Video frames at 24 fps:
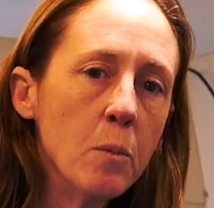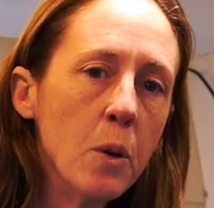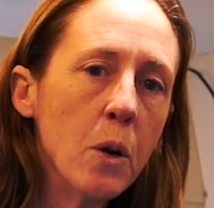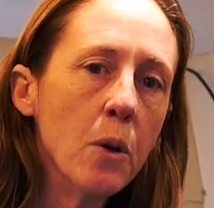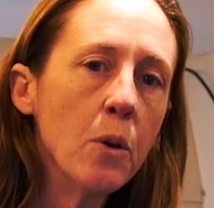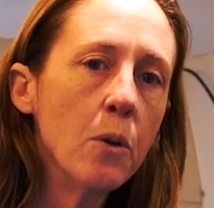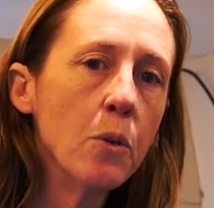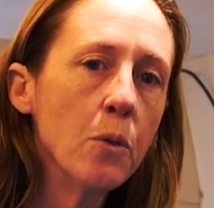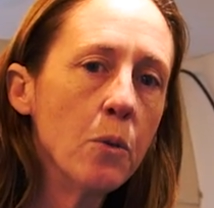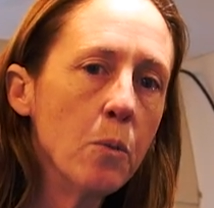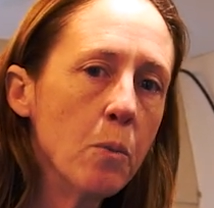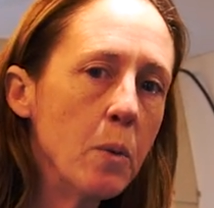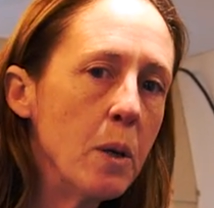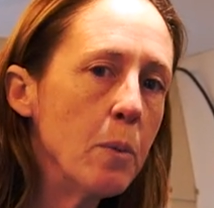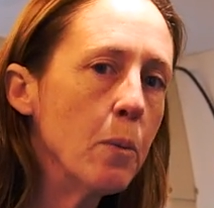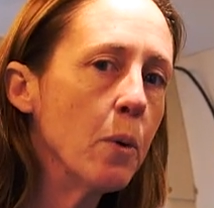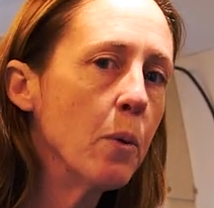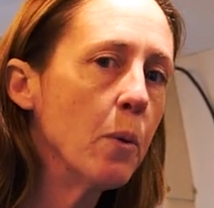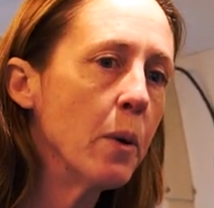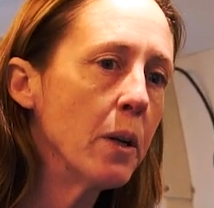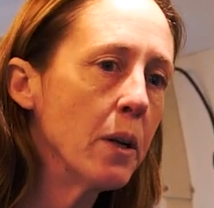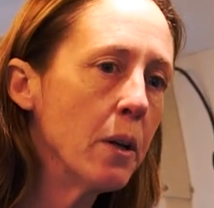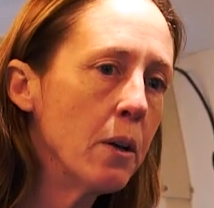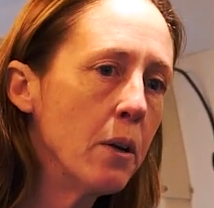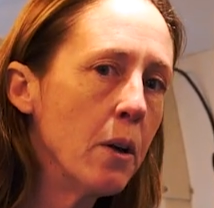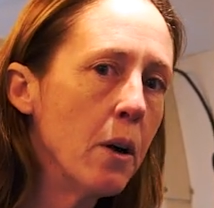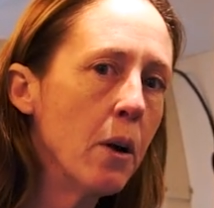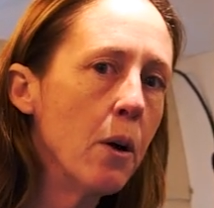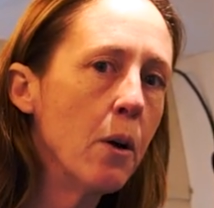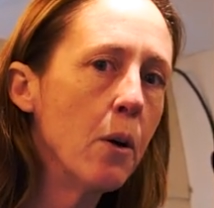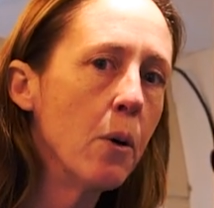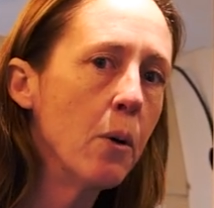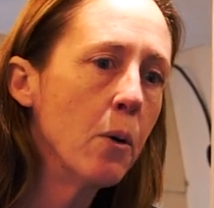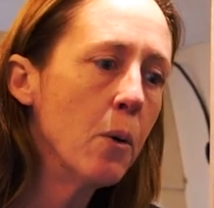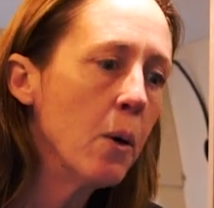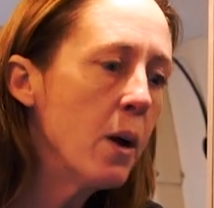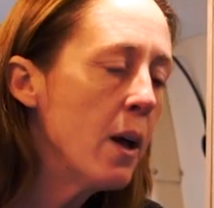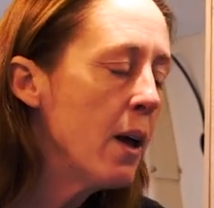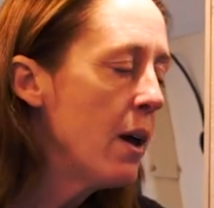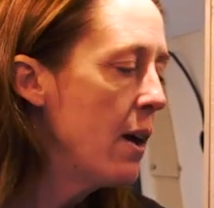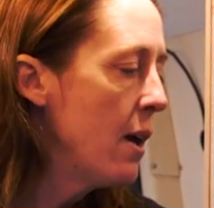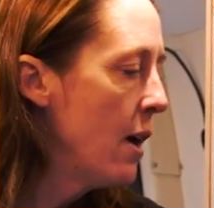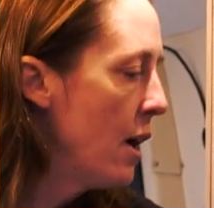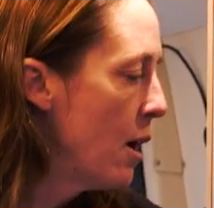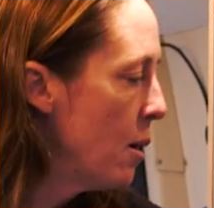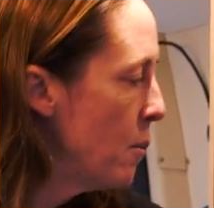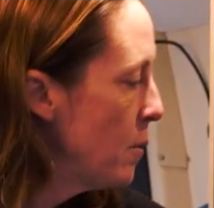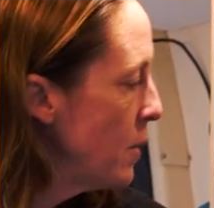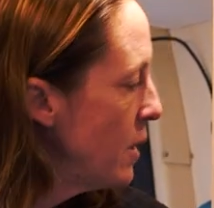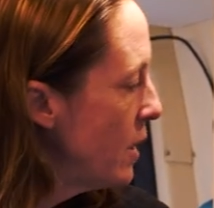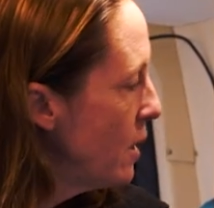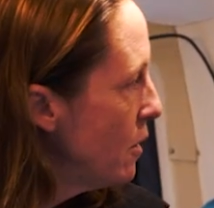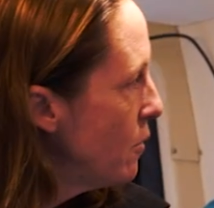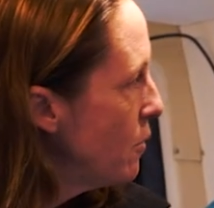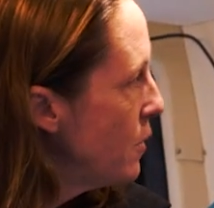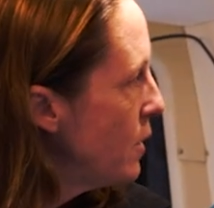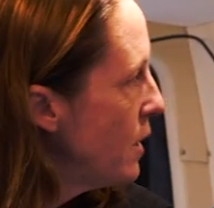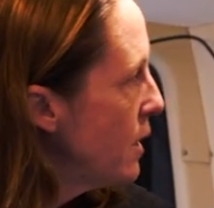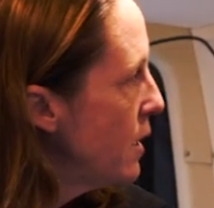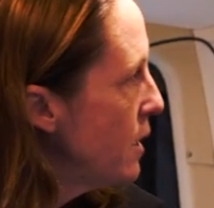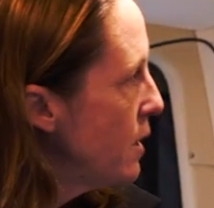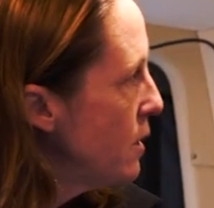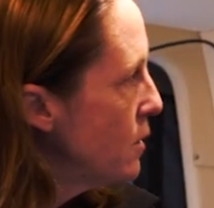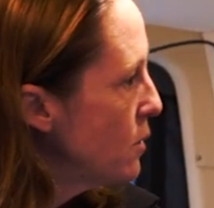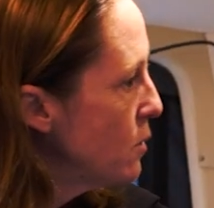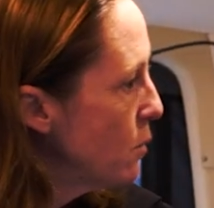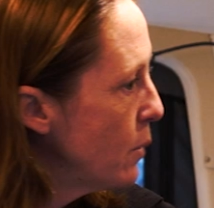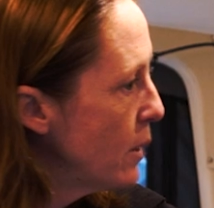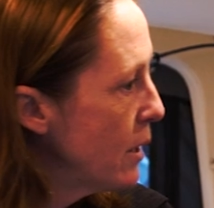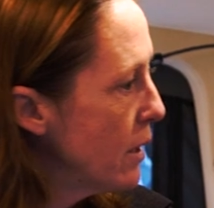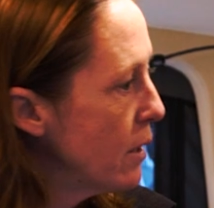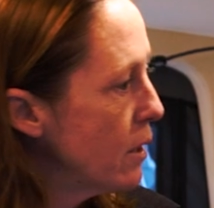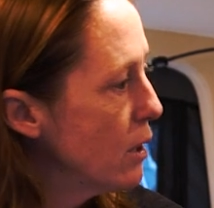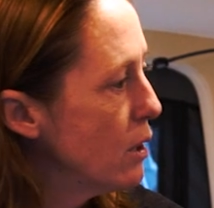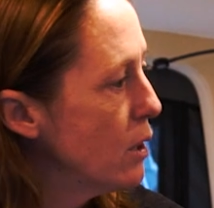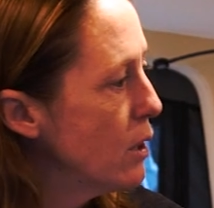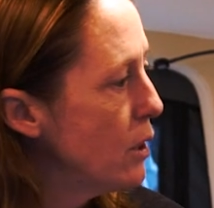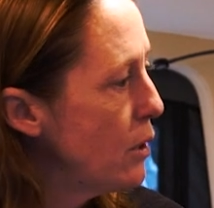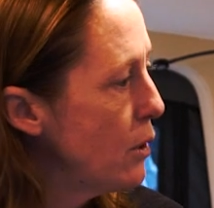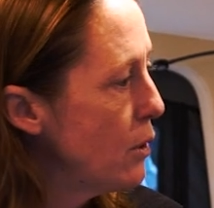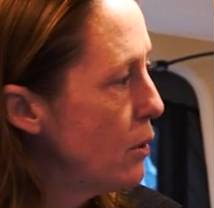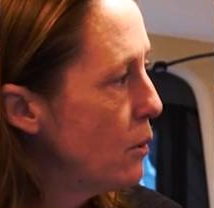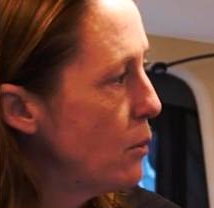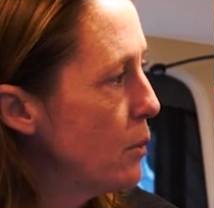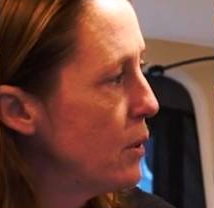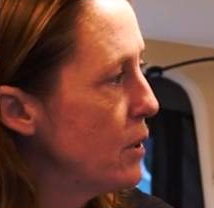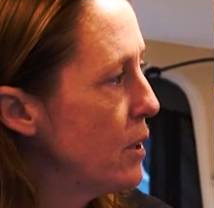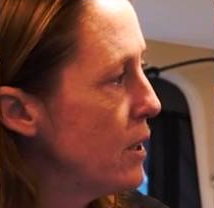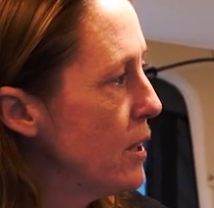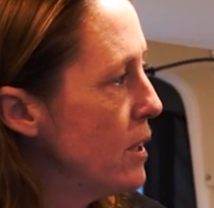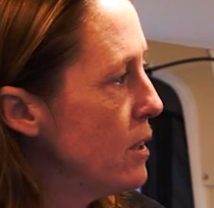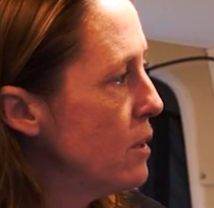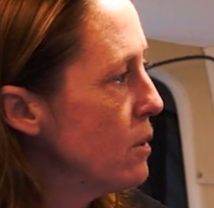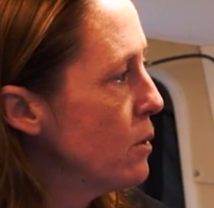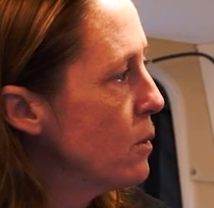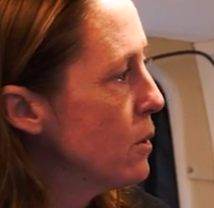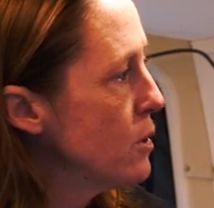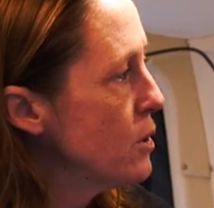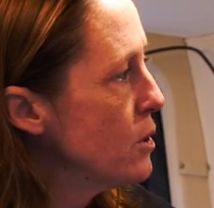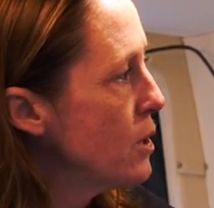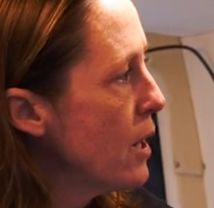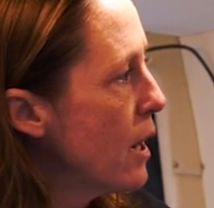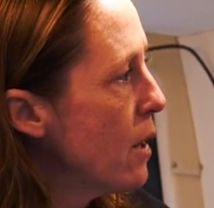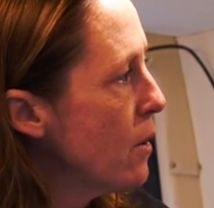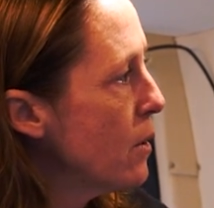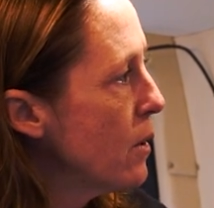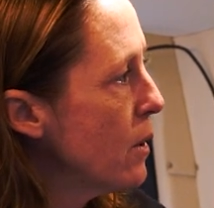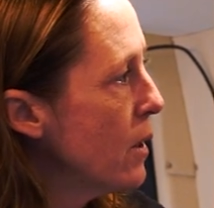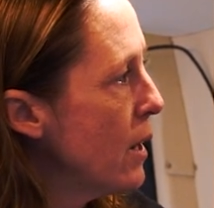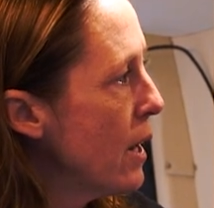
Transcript: Both people want to know how many of these we include with an indoor shower,